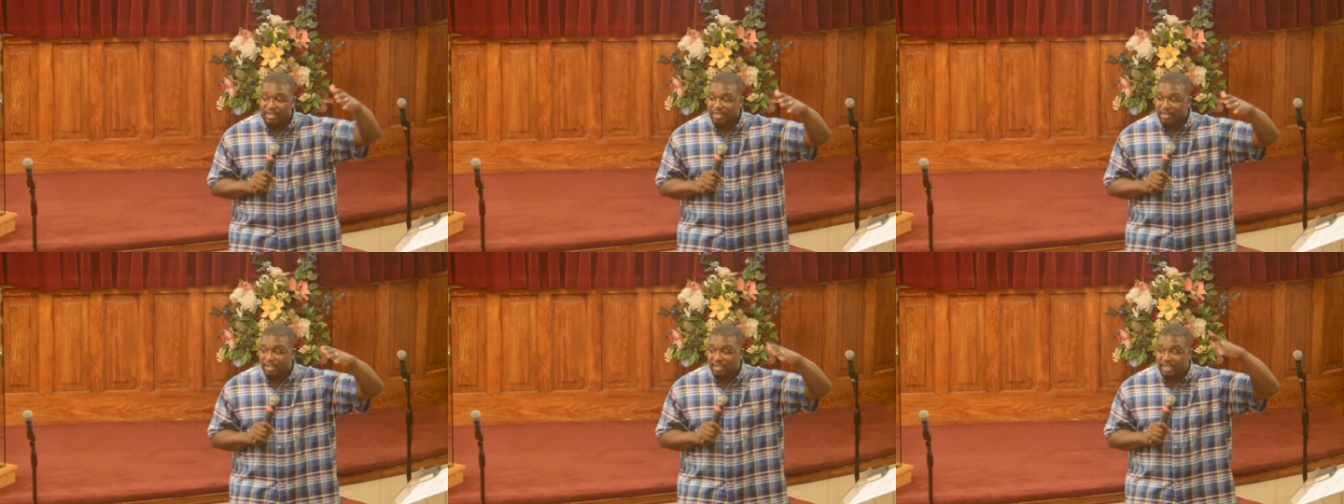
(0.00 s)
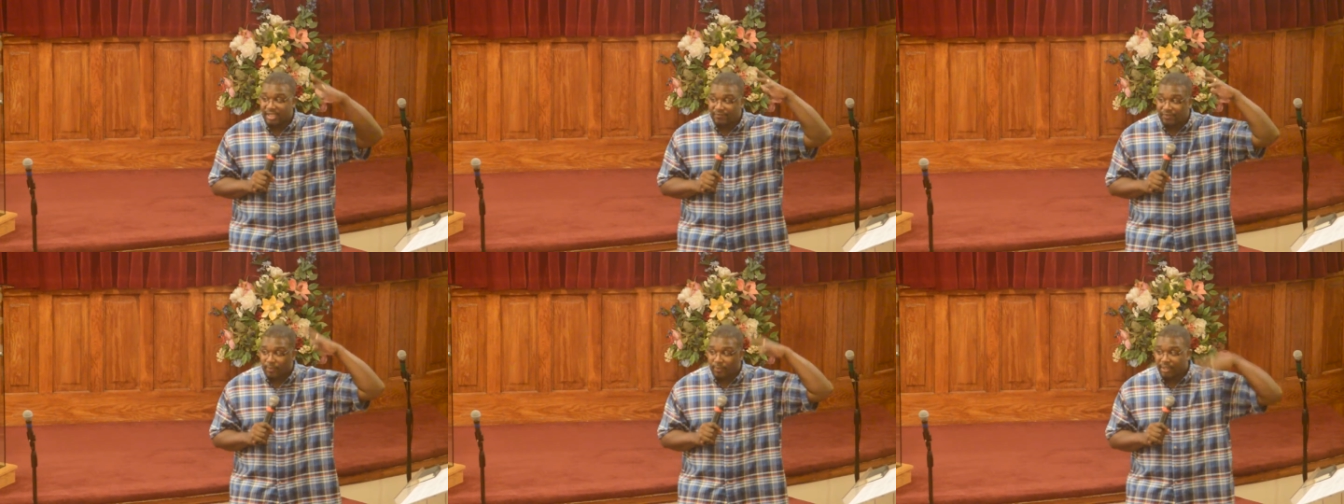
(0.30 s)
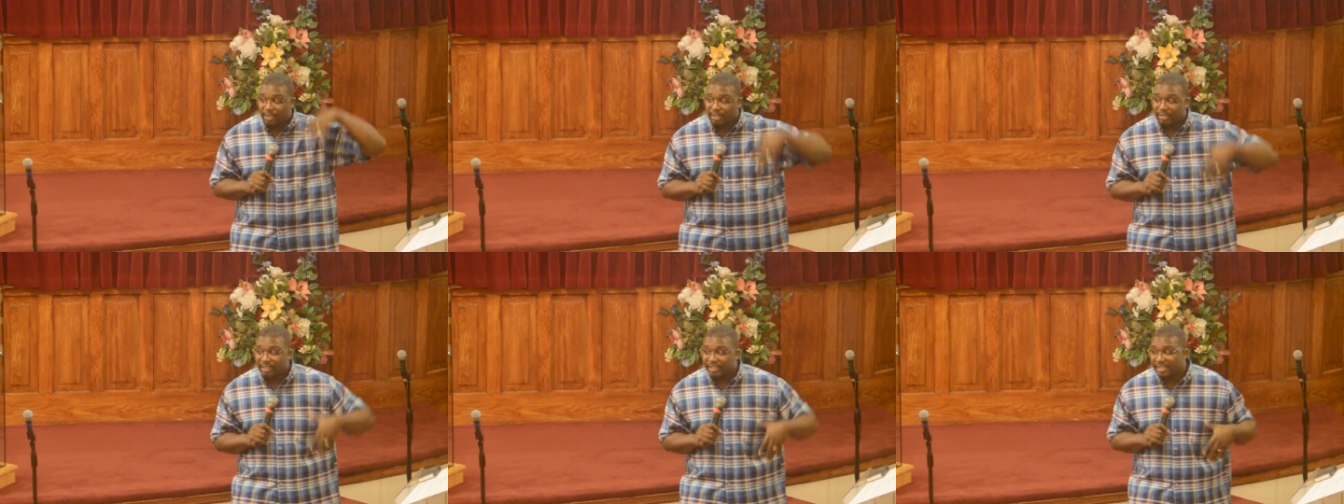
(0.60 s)
The gift that we're
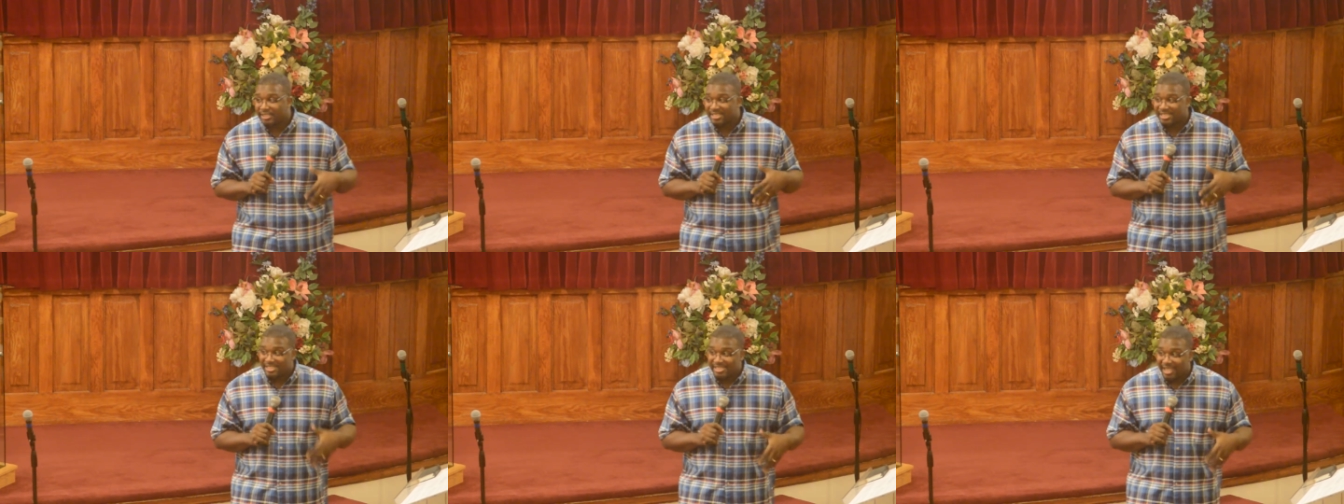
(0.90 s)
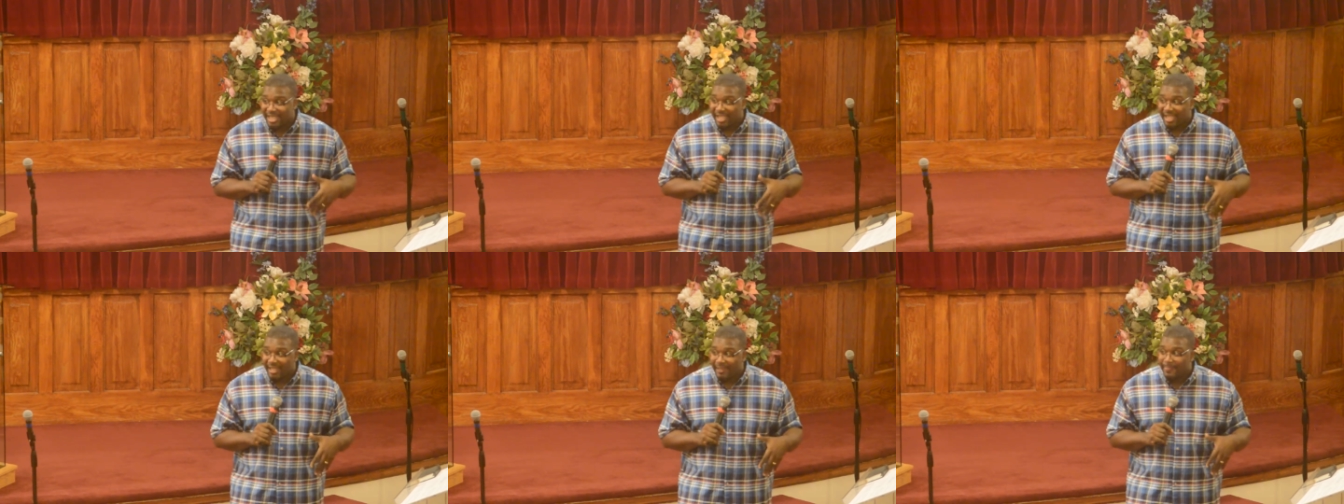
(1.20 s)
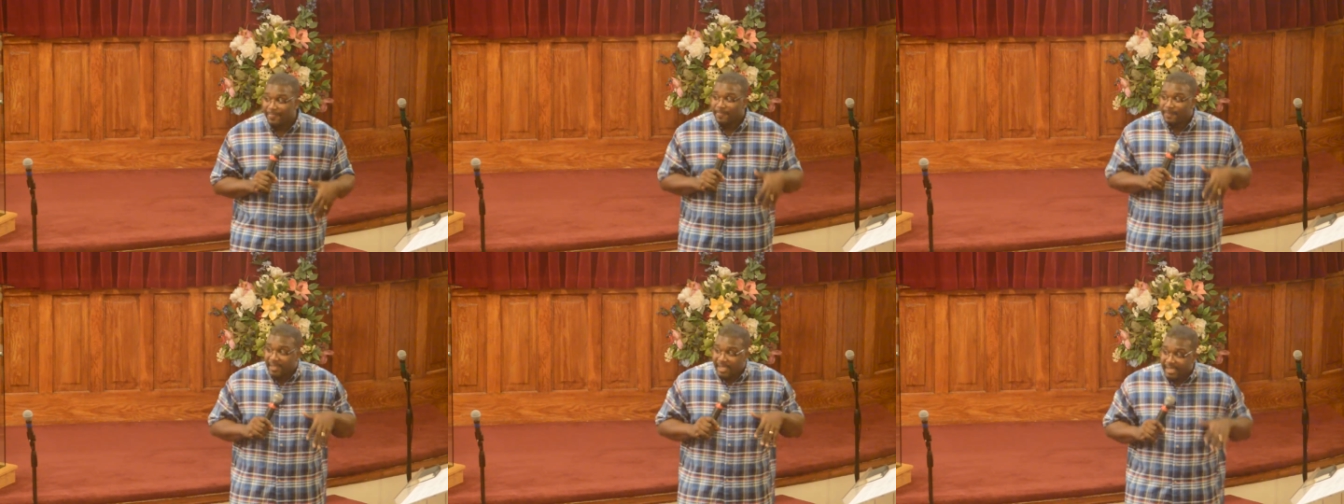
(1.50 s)
going to look at today
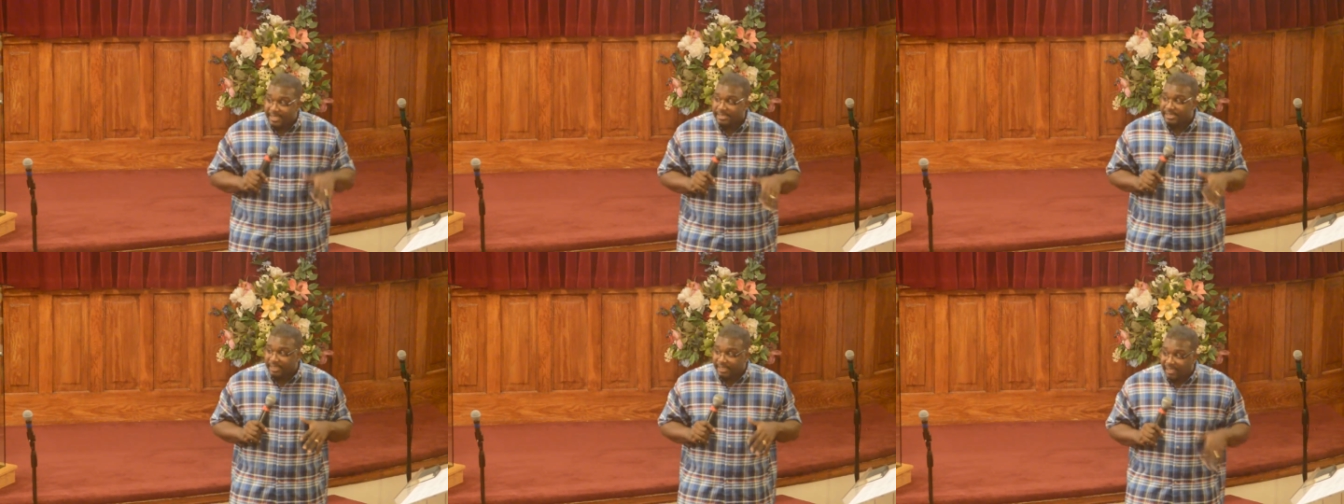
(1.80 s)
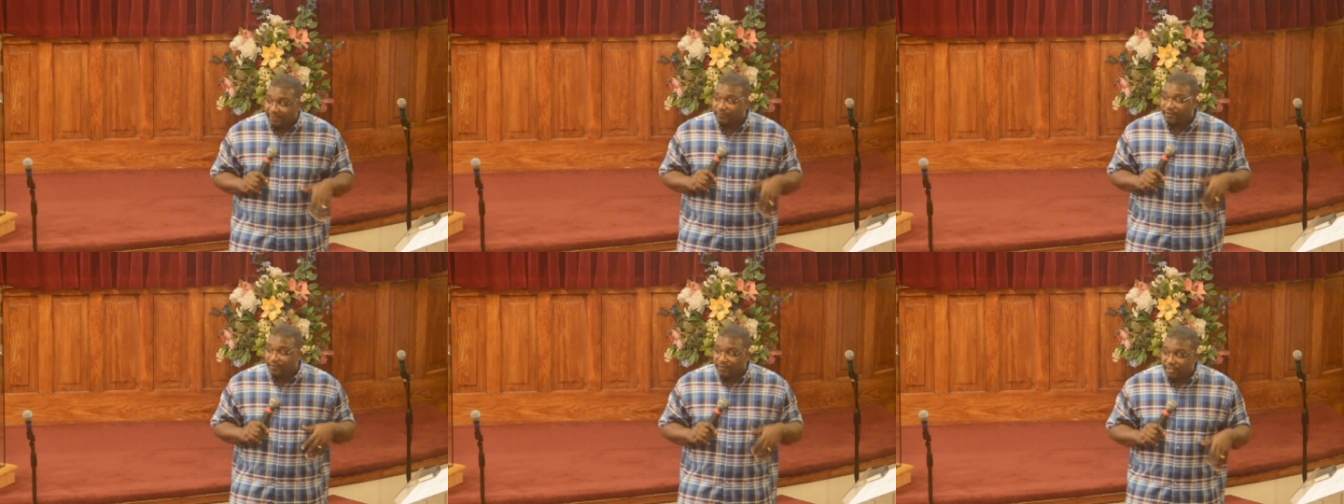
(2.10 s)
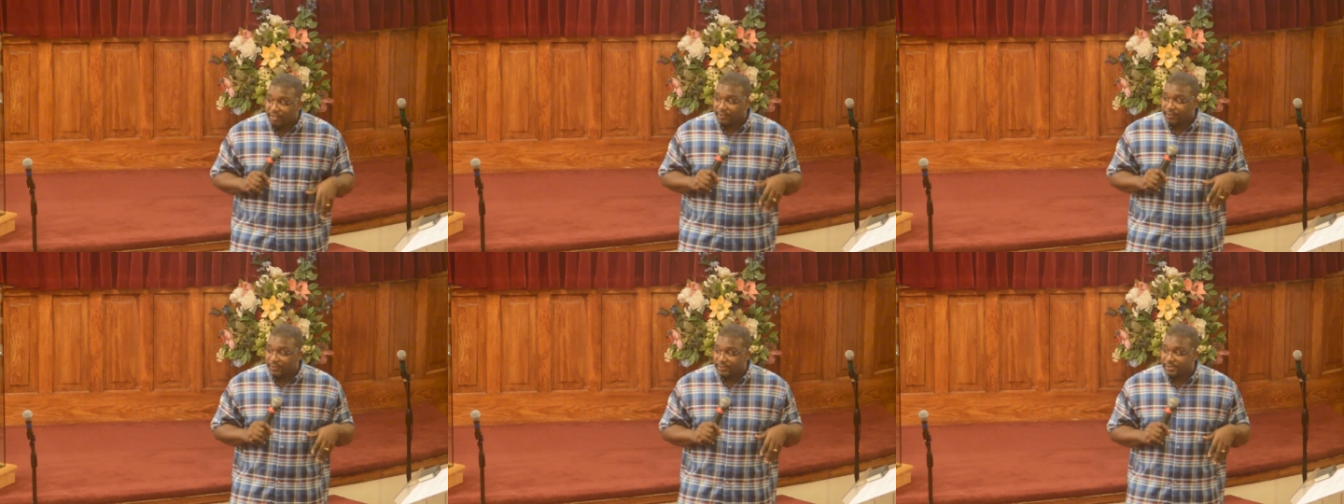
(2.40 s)
is the gift of the
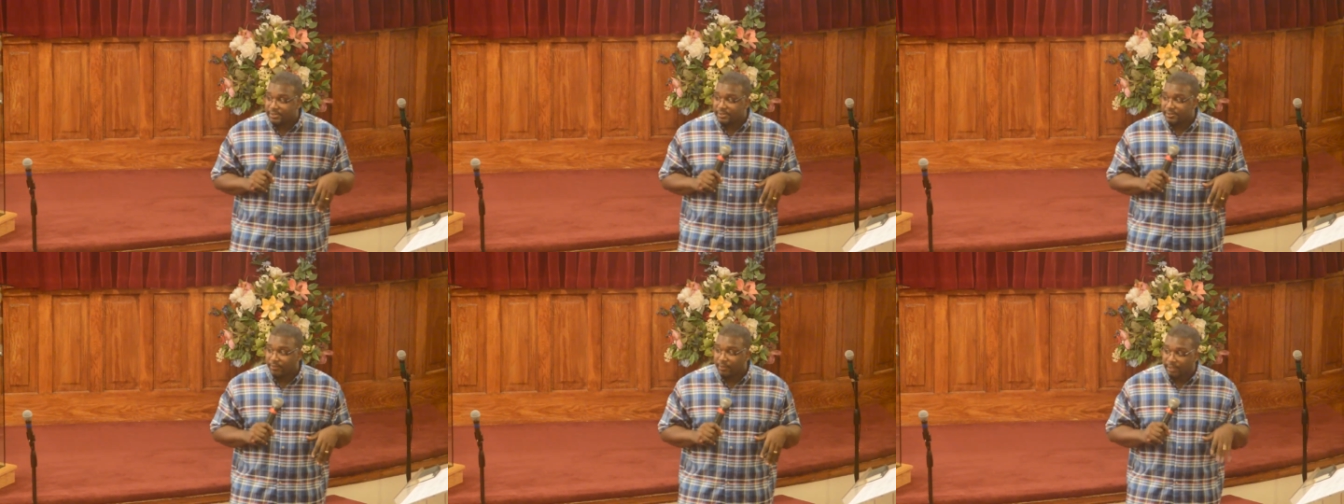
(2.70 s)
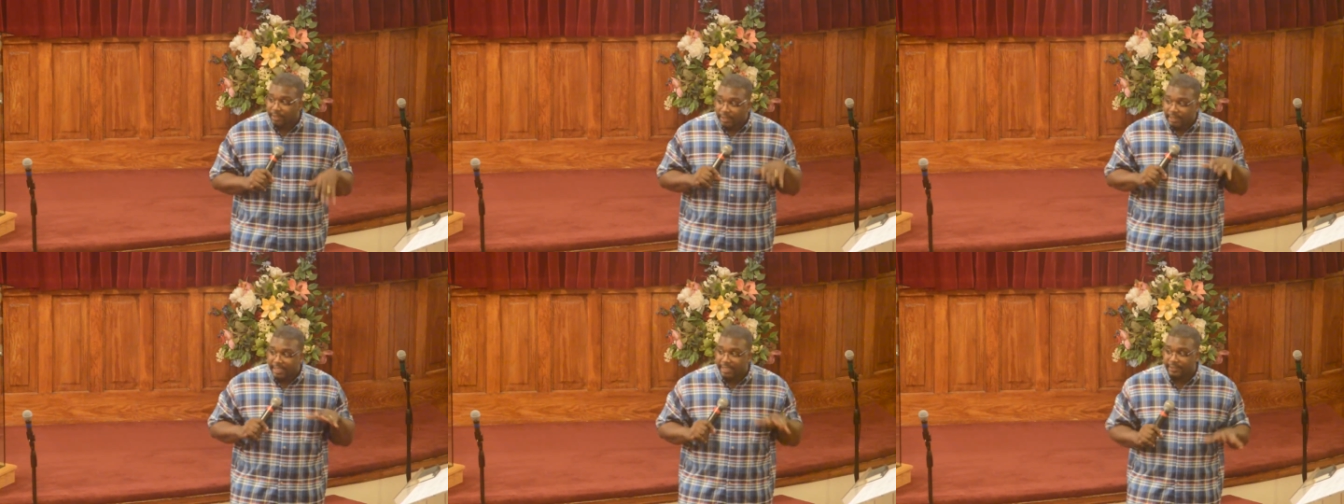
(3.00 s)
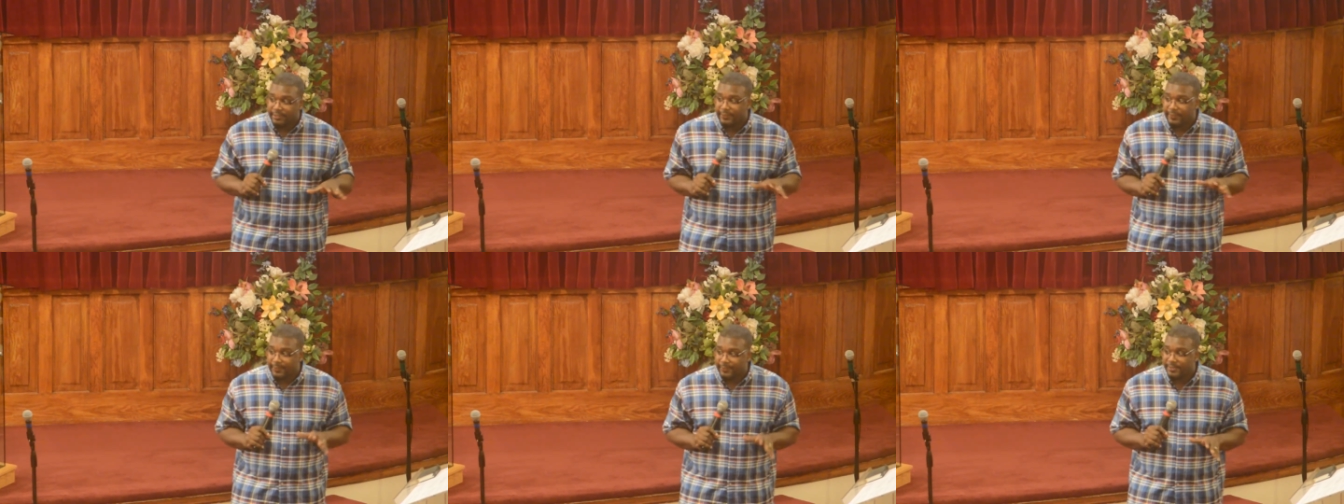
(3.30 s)
nurse. We're looking at
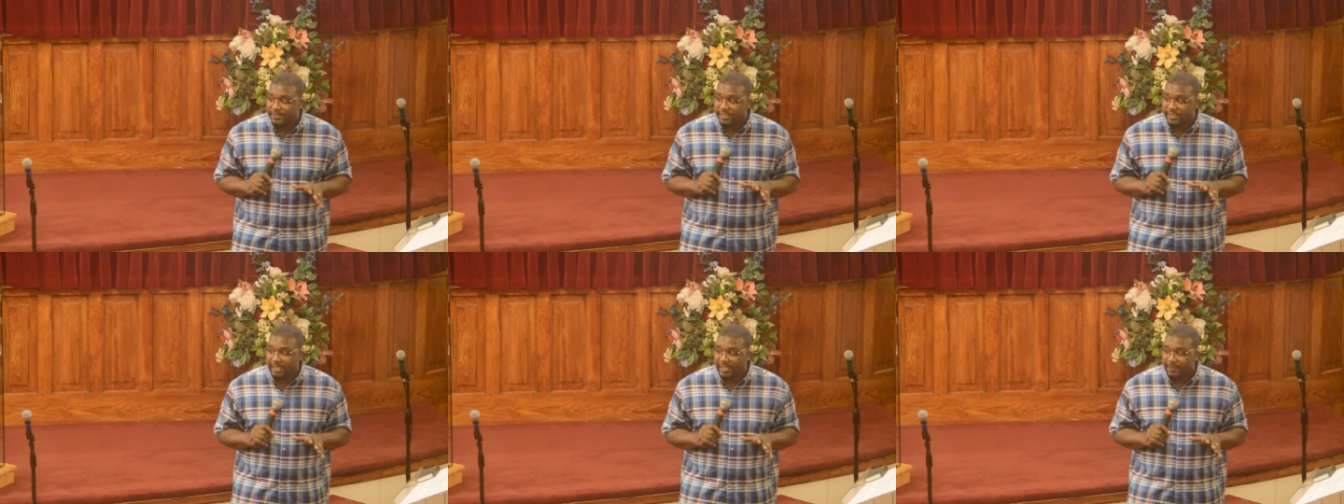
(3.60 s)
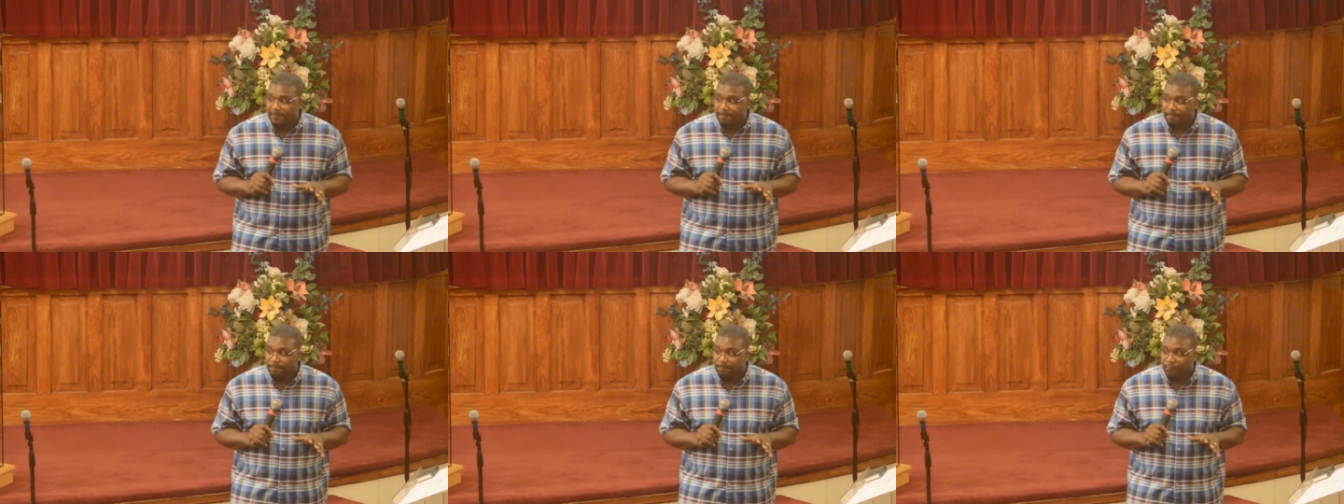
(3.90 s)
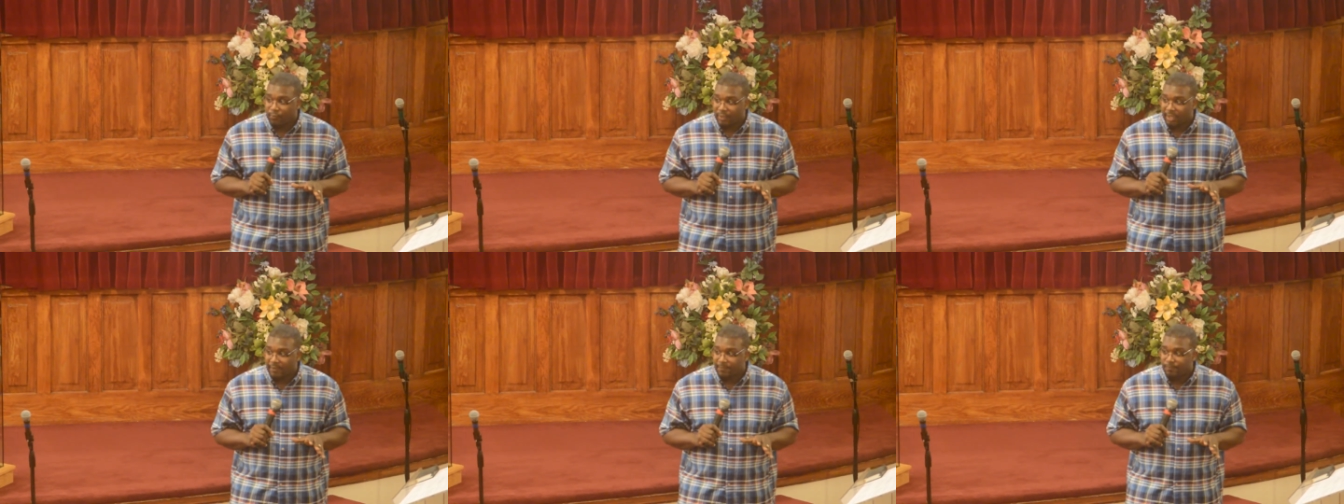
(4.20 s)
the nurse today,
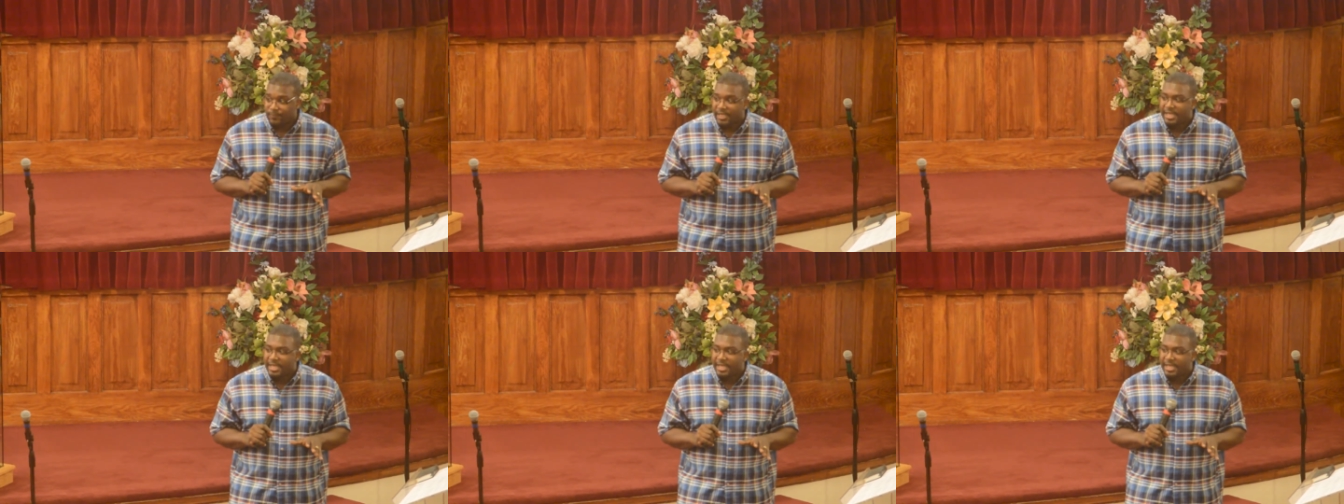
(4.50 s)
right?